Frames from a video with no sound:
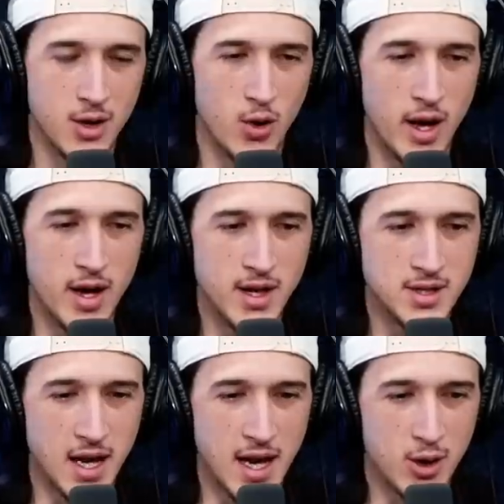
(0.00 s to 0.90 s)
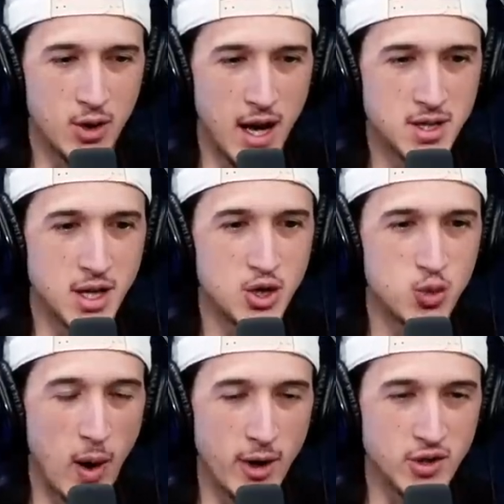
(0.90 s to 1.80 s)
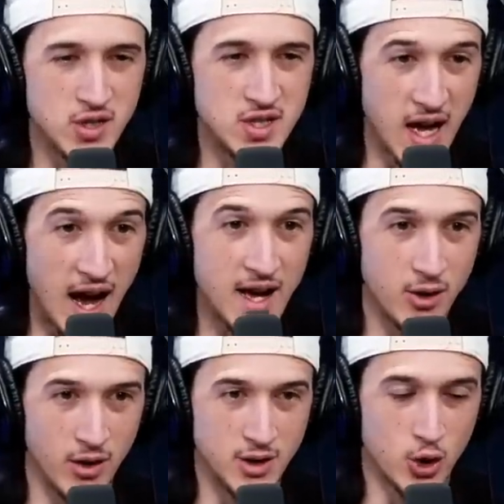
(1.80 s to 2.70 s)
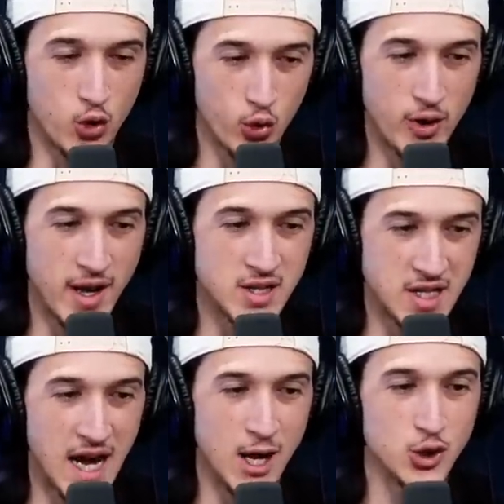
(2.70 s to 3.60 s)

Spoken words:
No, it's a sweater style. It's a crew neck style